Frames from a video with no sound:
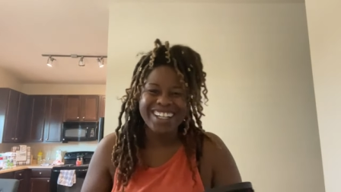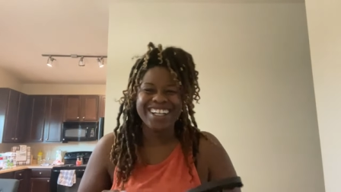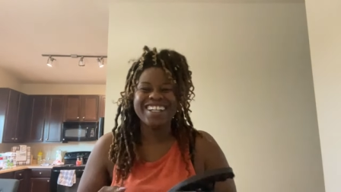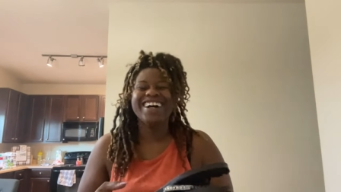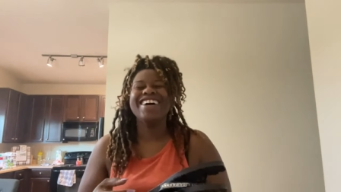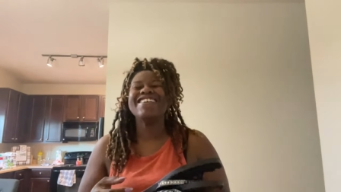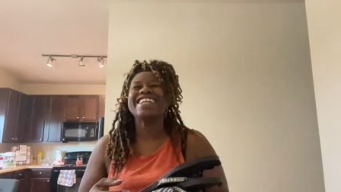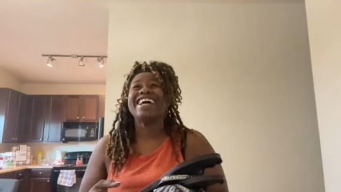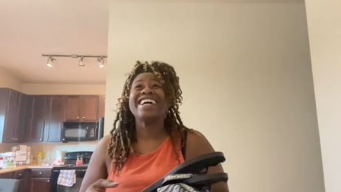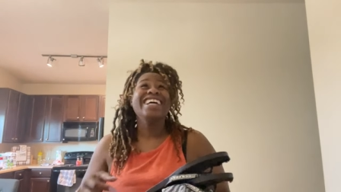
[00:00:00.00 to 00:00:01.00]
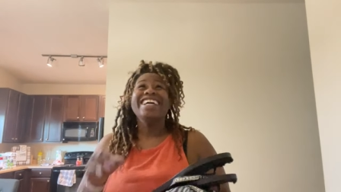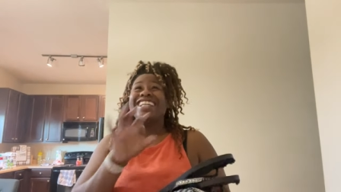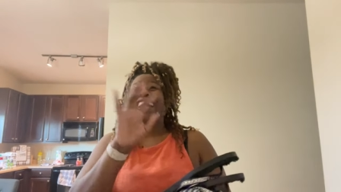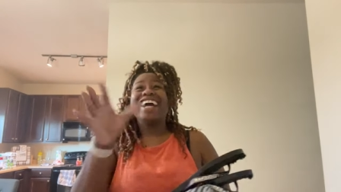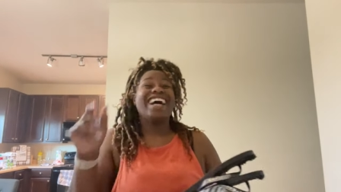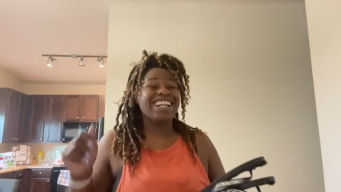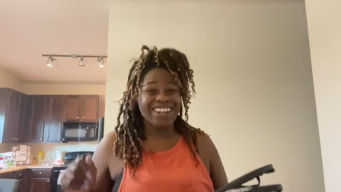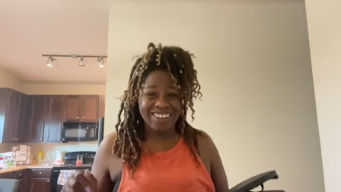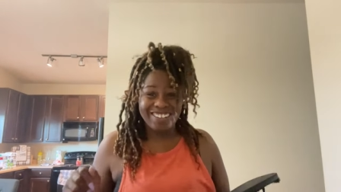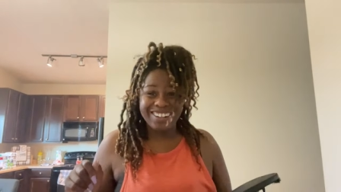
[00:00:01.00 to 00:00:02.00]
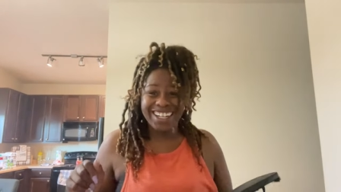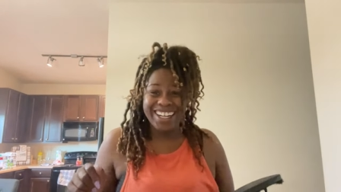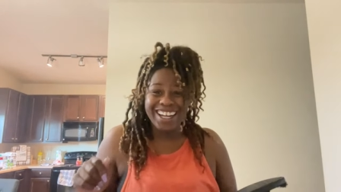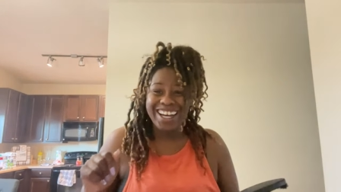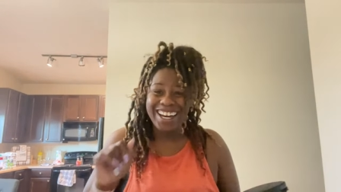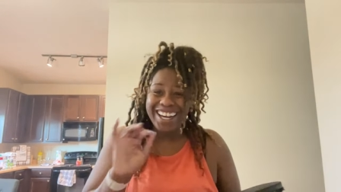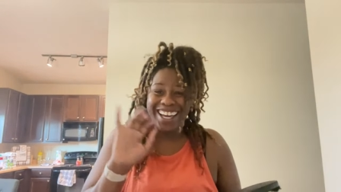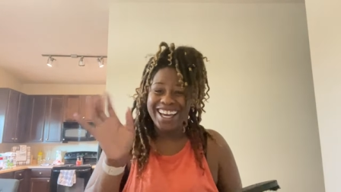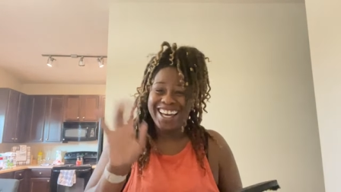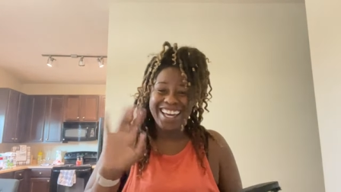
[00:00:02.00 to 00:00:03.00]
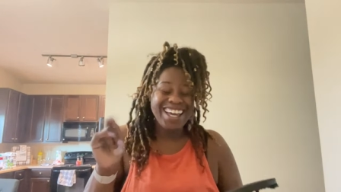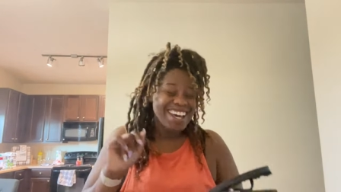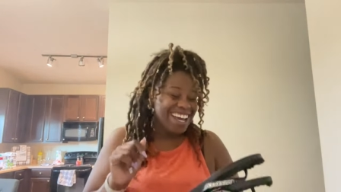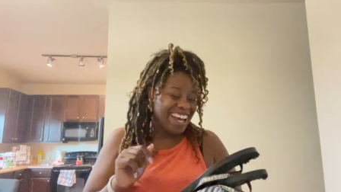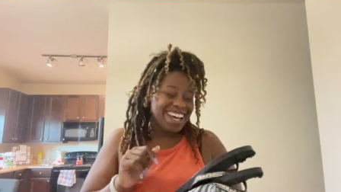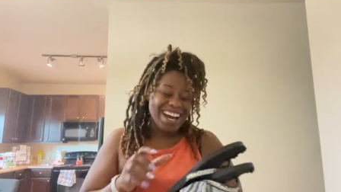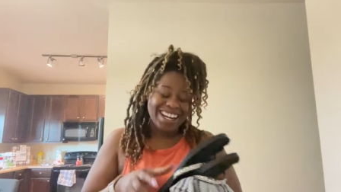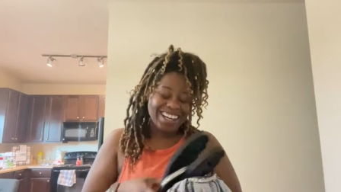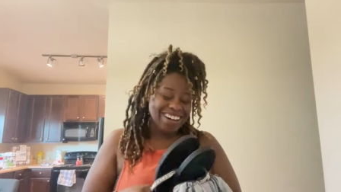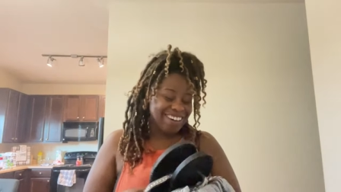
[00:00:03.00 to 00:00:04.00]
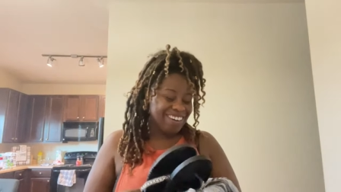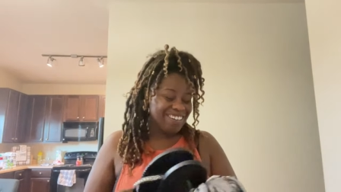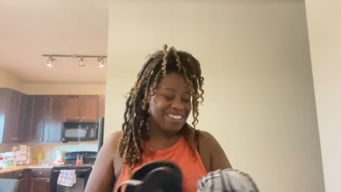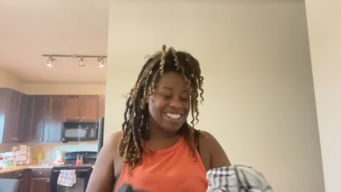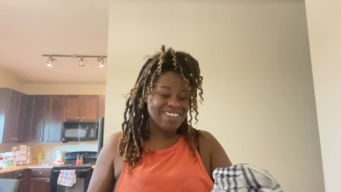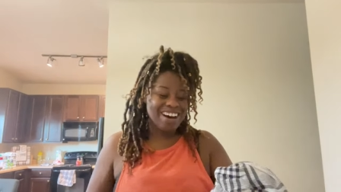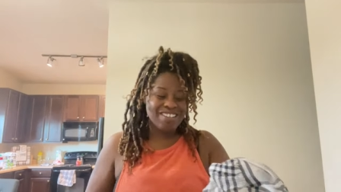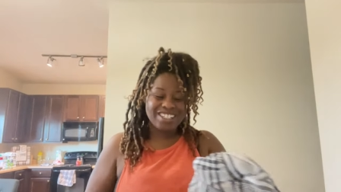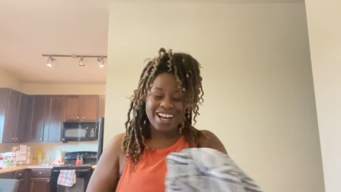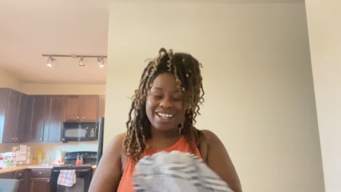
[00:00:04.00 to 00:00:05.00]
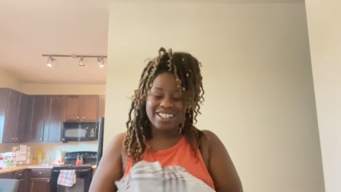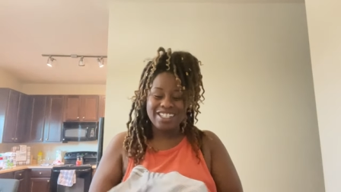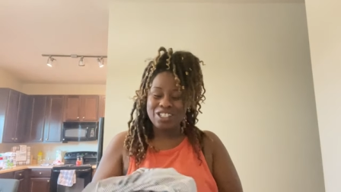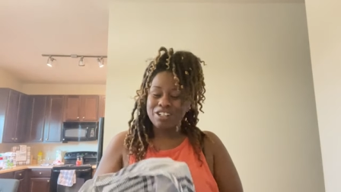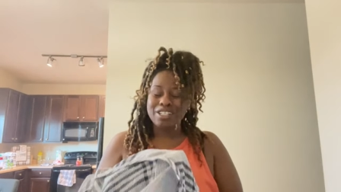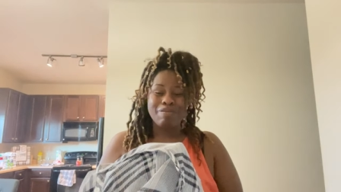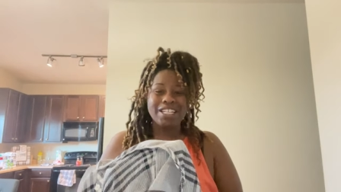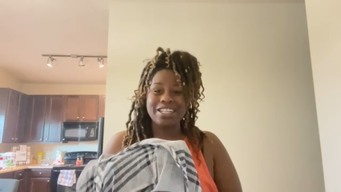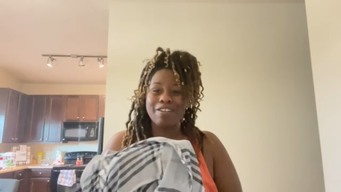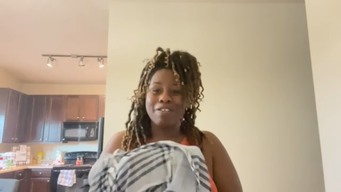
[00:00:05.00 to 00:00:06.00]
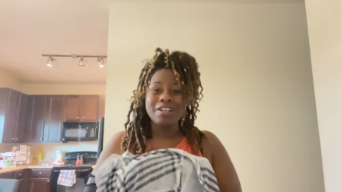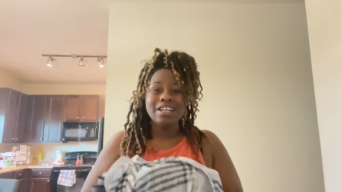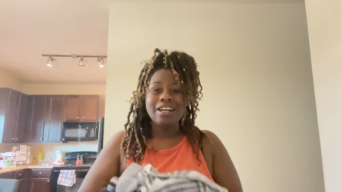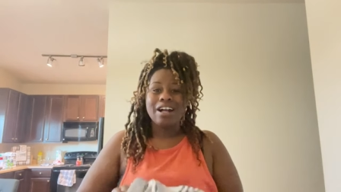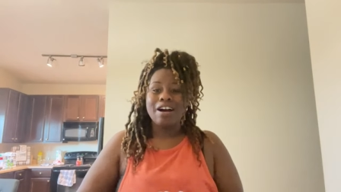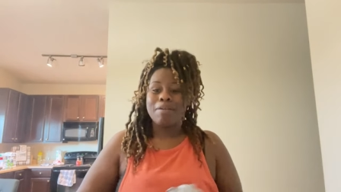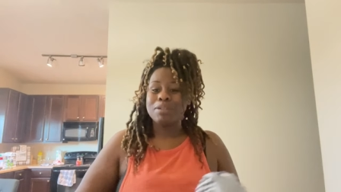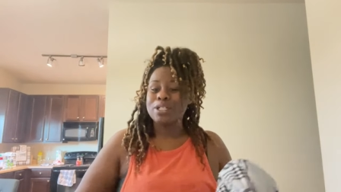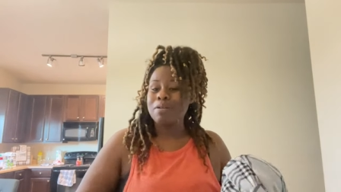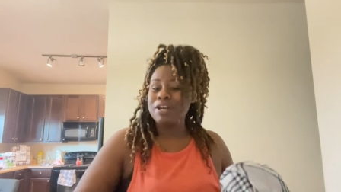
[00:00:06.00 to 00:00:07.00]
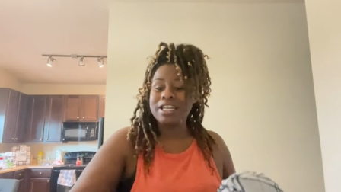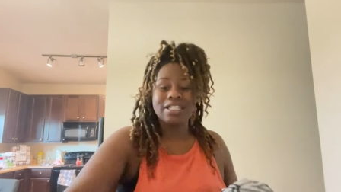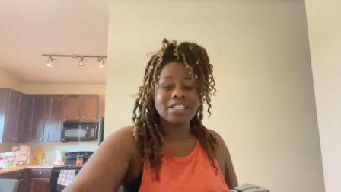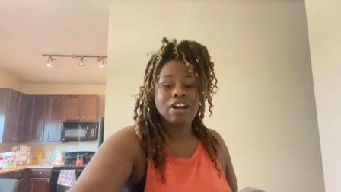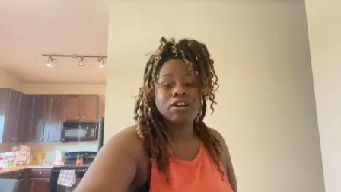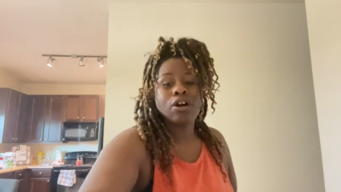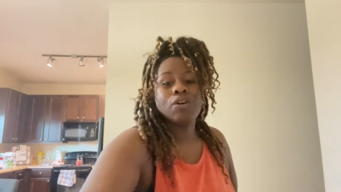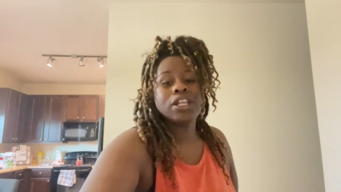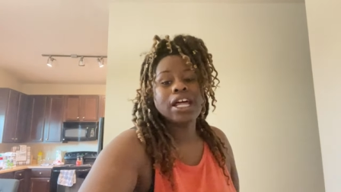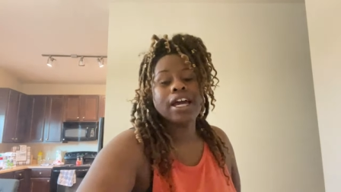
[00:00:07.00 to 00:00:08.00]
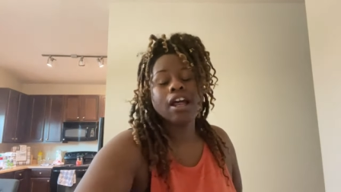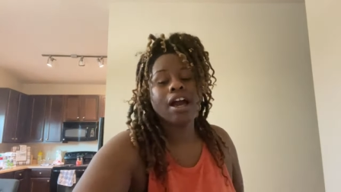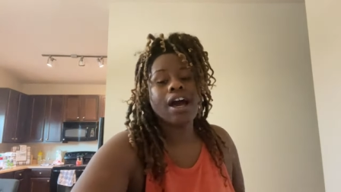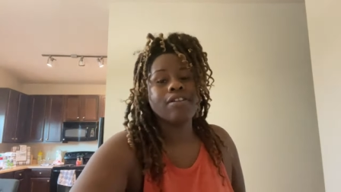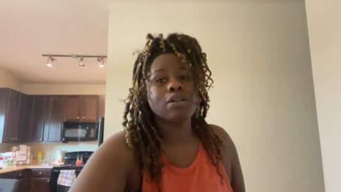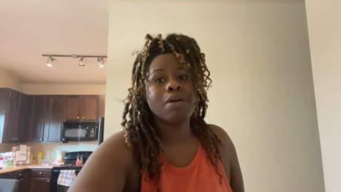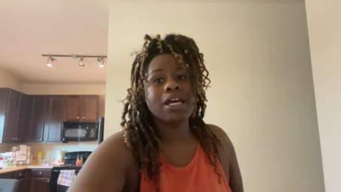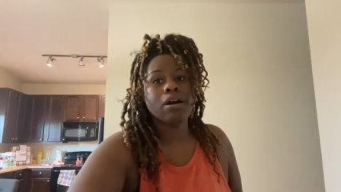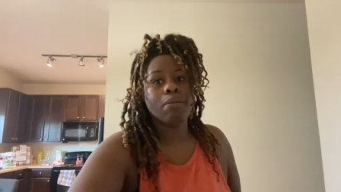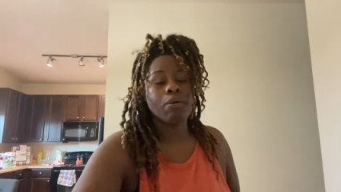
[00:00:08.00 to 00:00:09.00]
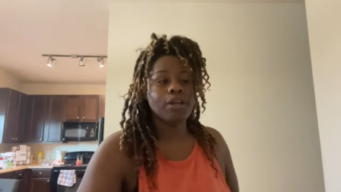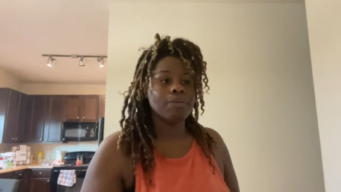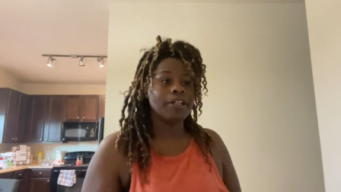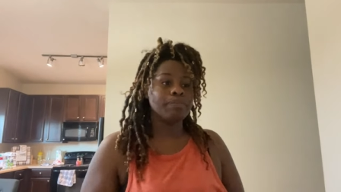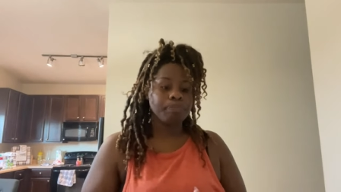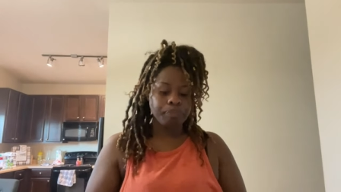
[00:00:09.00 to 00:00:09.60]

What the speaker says: you know what I mean? Like, that gotta go. It gotta go. So I'm trying to de-stress myself so it can start going. Like, I have to make an appointment